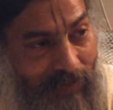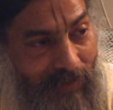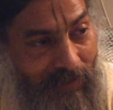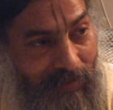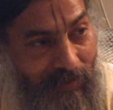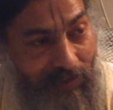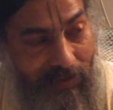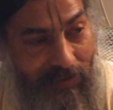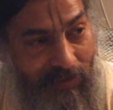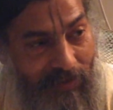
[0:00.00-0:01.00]
And then the
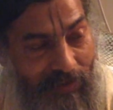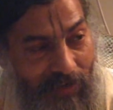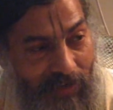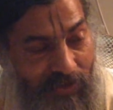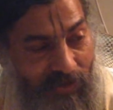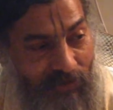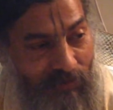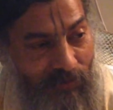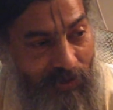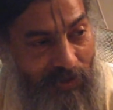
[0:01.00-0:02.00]
kriya, the action
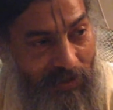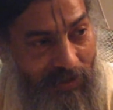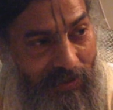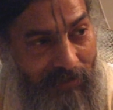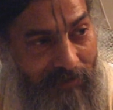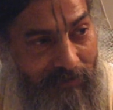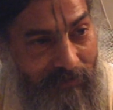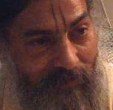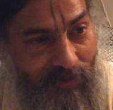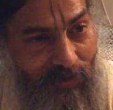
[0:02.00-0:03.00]
of doing yajna,
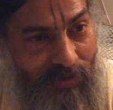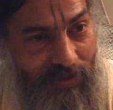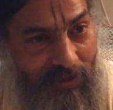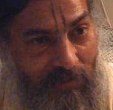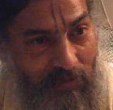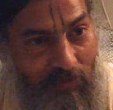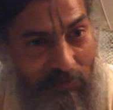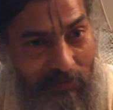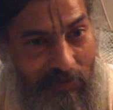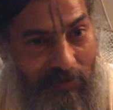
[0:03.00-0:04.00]
you have to study
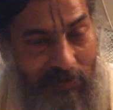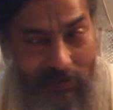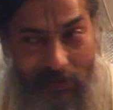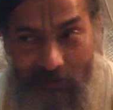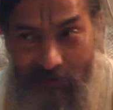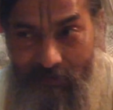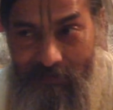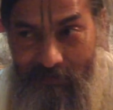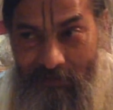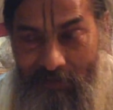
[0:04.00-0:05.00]
Purnimansa,
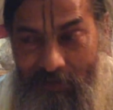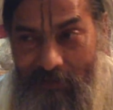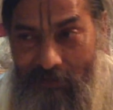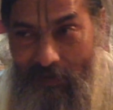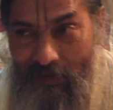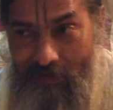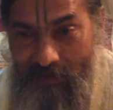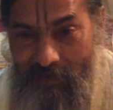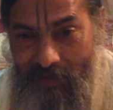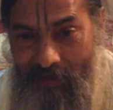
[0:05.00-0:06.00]
very difficult
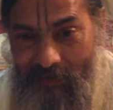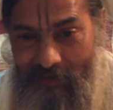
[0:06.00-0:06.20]
subject.